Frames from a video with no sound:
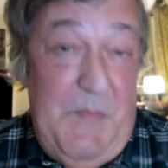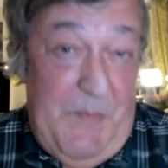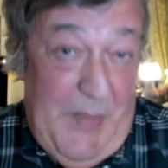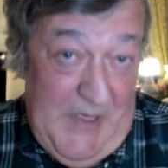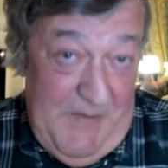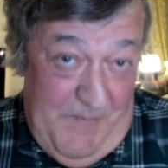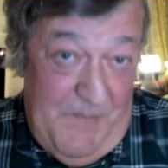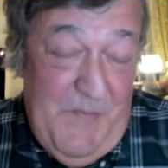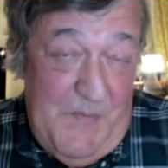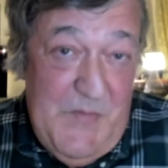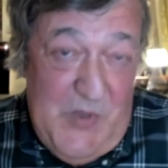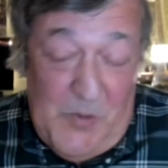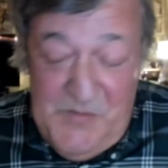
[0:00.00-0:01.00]
by
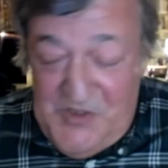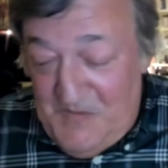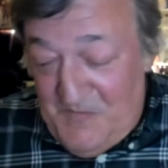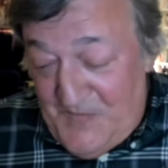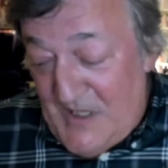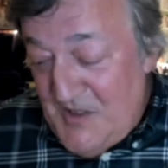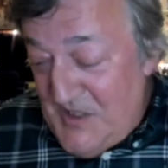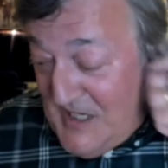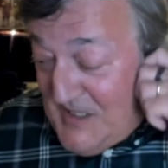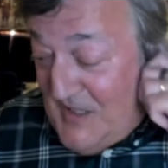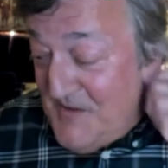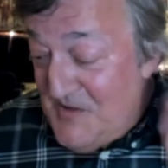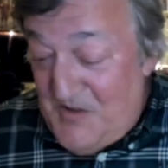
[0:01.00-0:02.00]
Thomson and Faraday
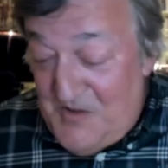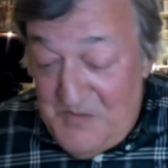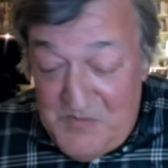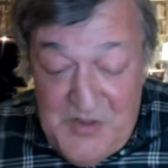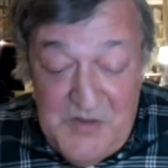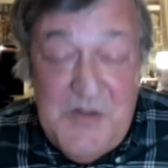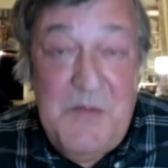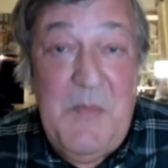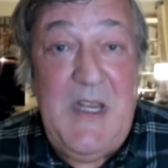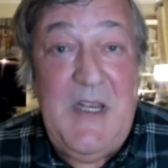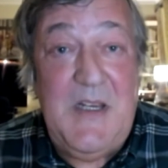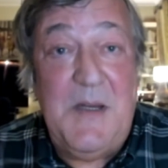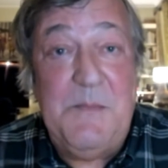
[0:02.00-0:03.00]
and others to
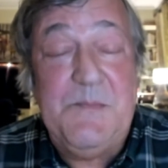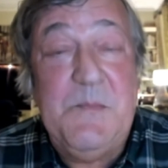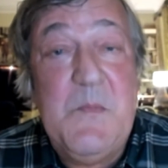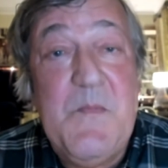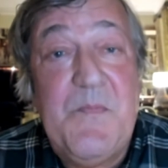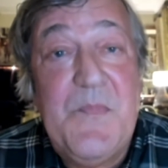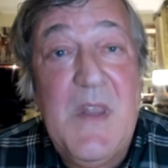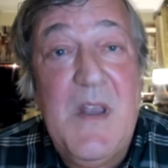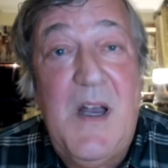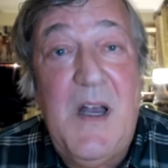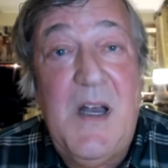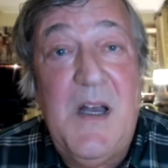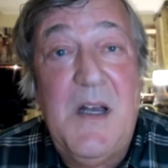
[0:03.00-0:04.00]
make and
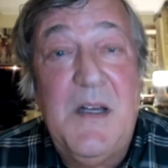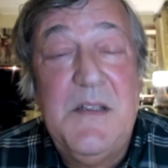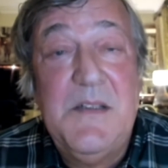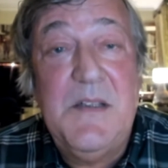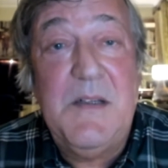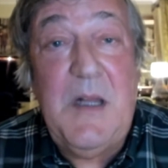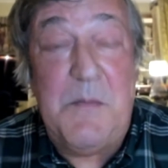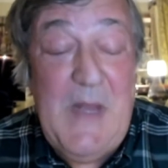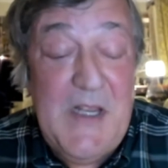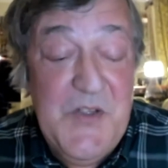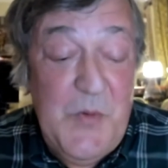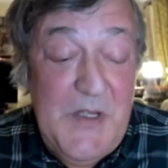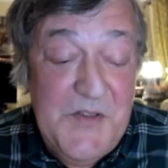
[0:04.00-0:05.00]

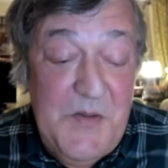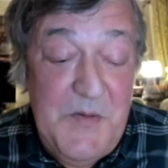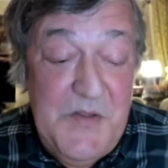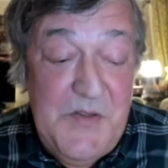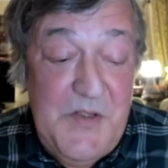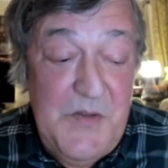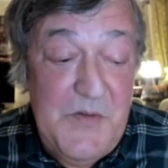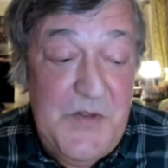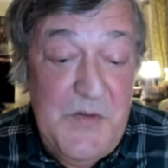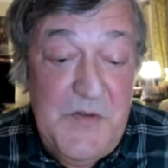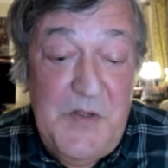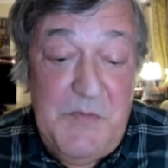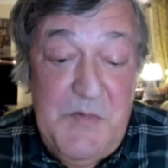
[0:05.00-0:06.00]
Maxwell to
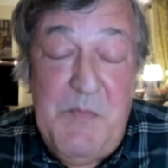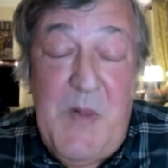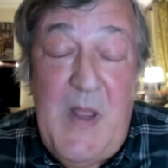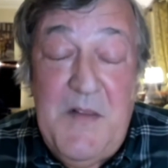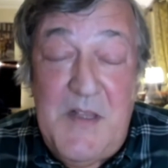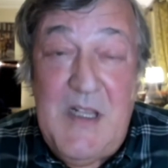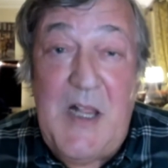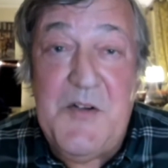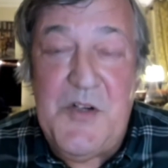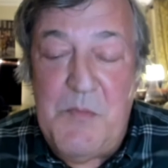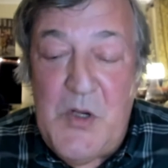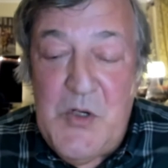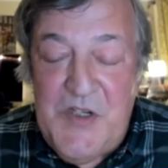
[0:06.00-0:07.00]
make the
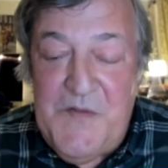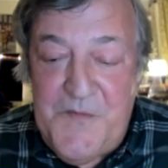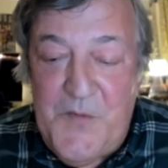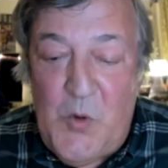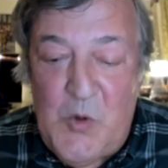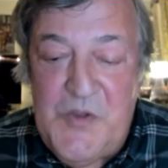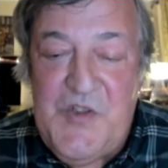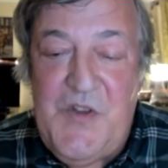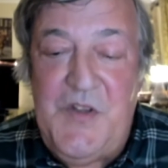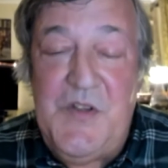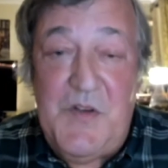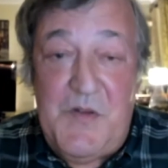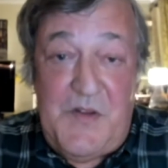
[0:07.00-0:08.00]
electromotive force
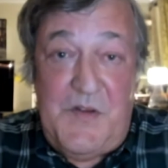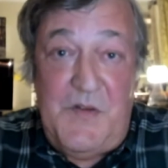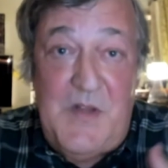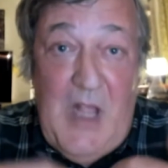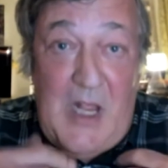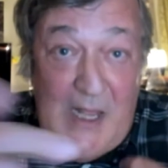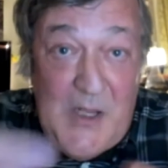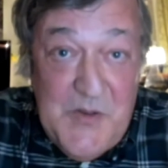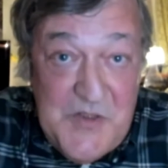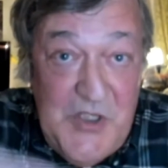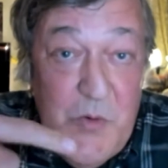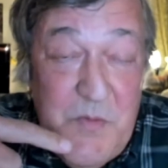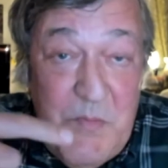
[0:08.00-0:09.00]
that allows
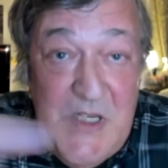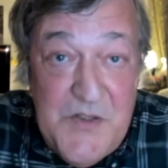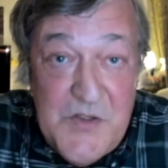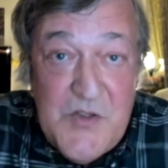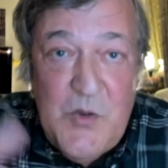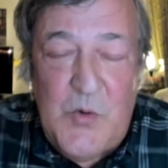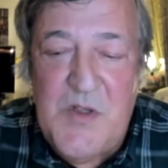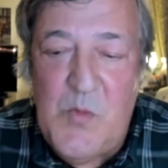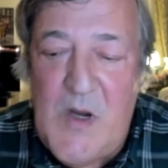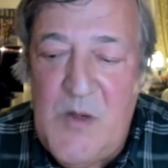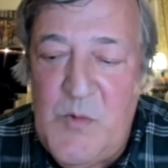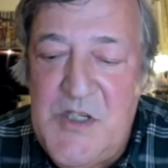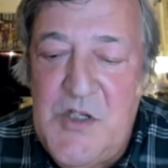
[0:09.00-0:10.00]
you and me to talk the
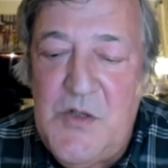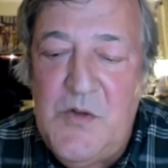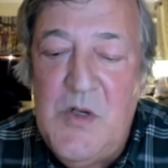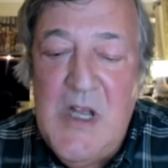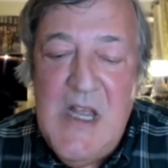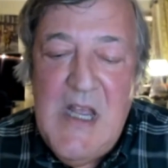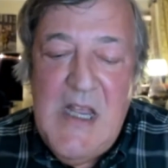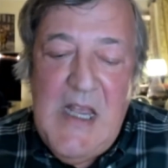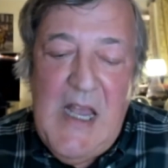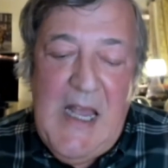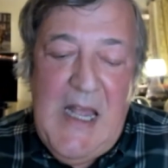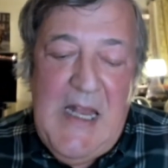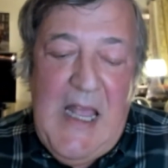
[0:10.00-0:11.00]
way we do,
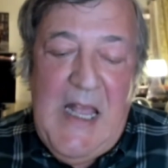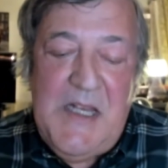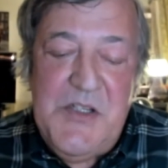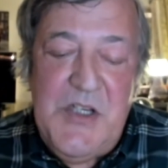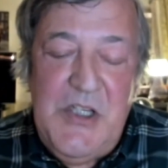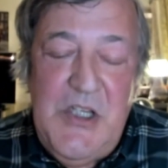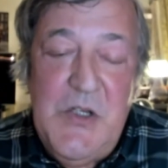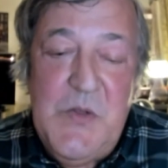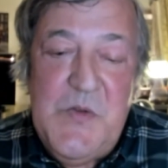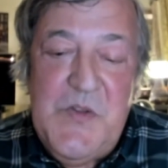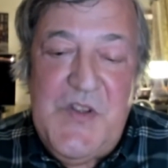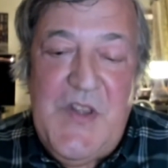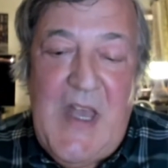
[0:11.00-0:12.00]
and to
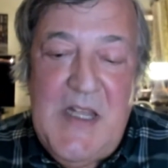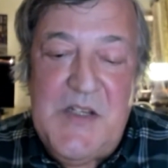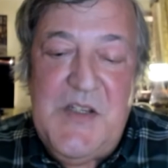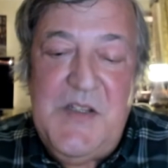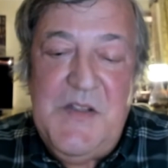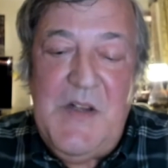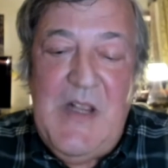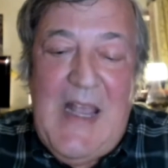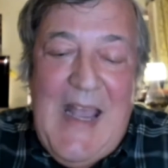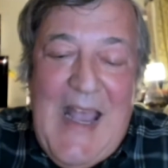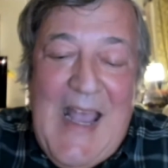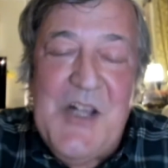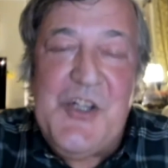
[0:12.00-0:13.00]
use that
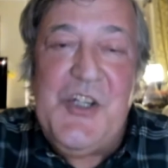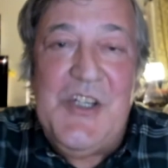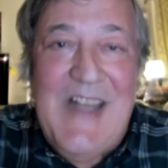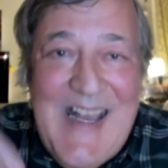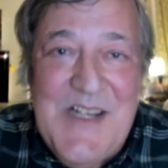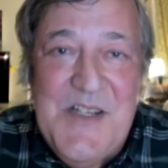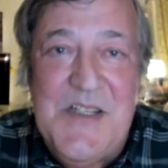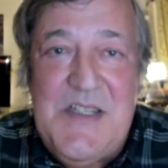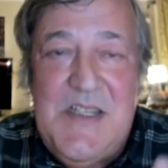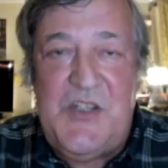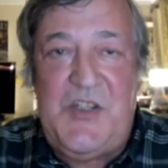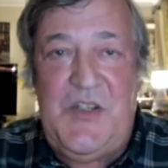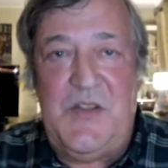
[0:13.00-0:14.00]
action at a
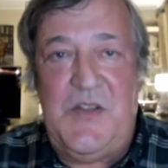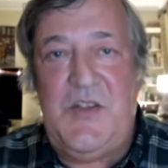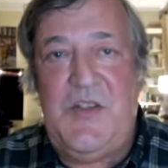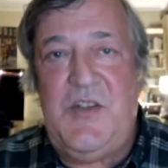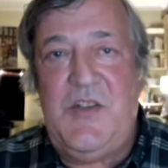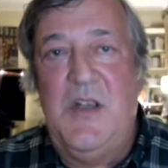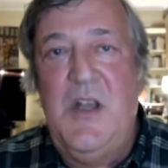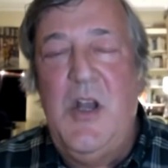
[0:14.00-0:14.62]
distance,